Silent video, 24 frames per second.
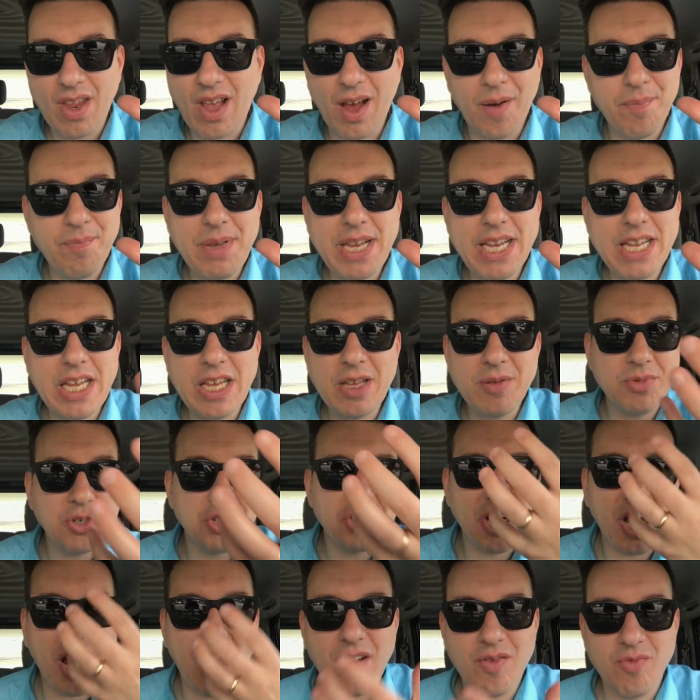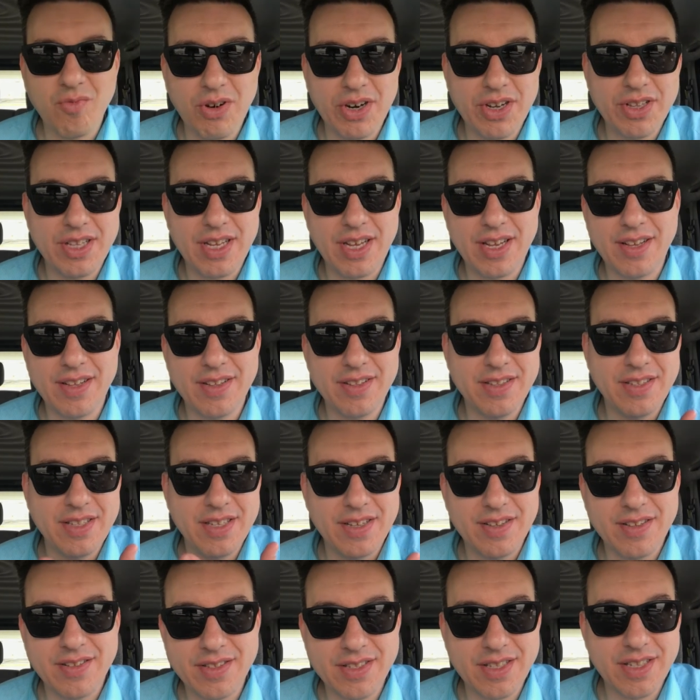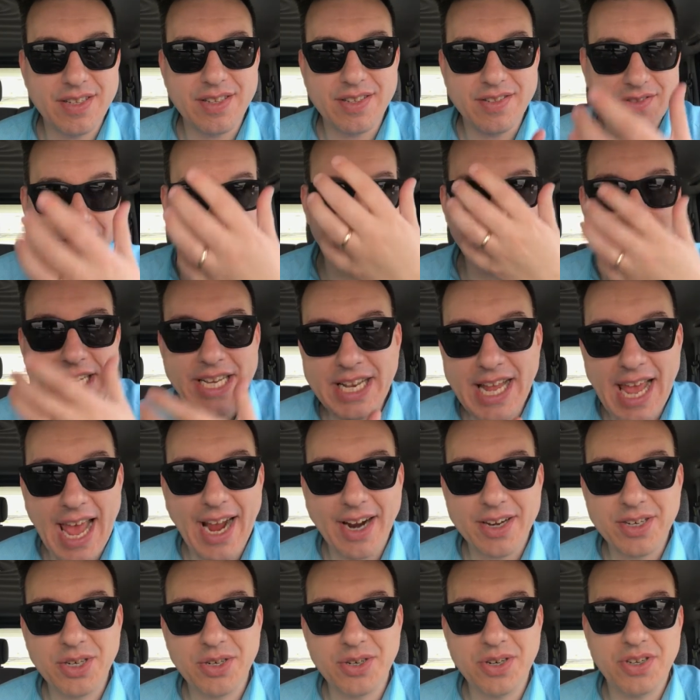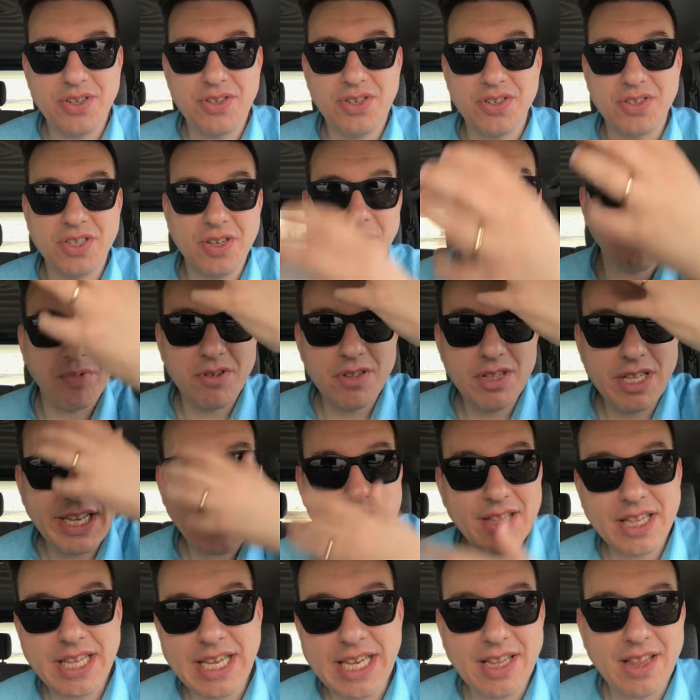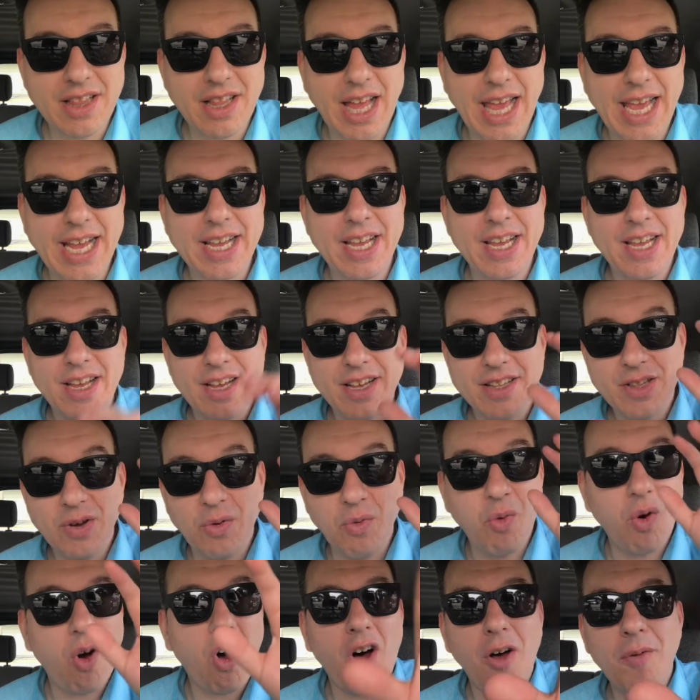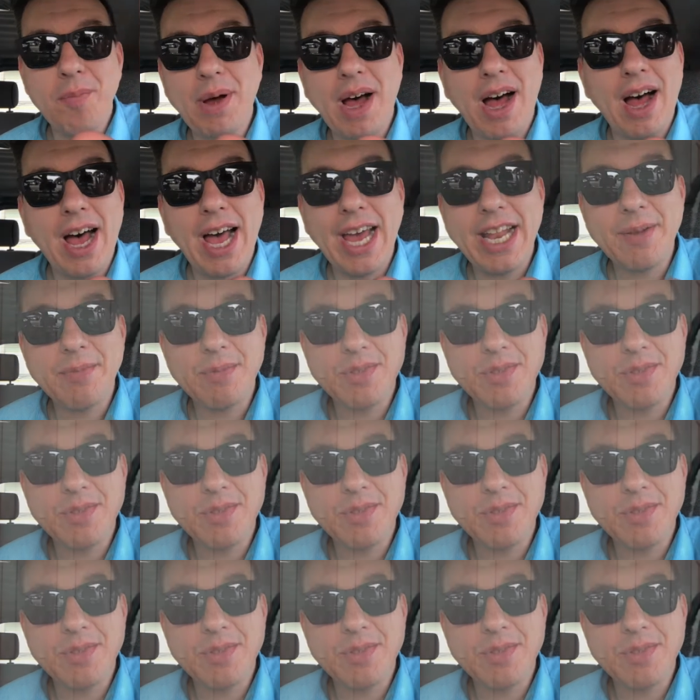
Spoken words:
a medium shot where the lead actor is just completely like the wall behind